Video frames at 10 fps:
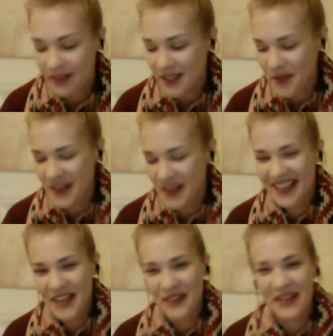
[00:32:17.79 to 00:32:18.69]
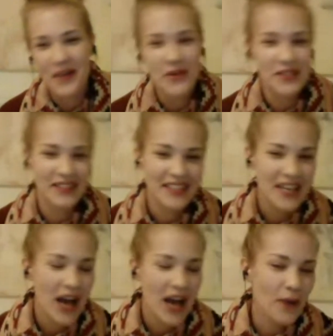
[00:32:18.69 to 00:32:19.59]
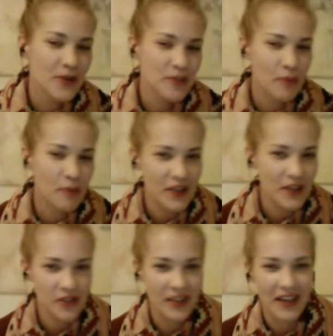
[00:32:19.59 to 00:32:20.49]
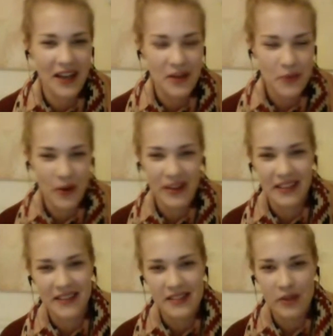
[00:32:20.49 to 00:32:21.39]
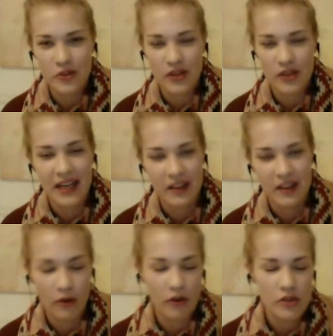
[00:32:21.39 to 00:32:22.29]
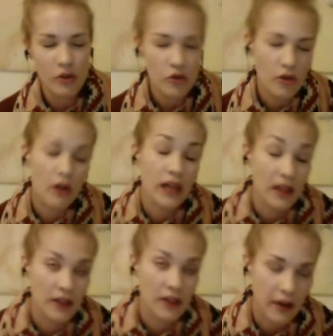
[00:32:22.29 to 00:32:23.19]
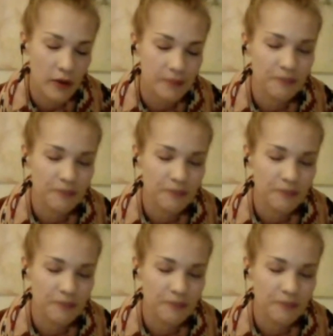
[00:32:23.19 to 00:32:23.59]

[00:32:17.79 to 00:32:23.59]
So I thought I want a profession that I can work in social and health or social healthcare.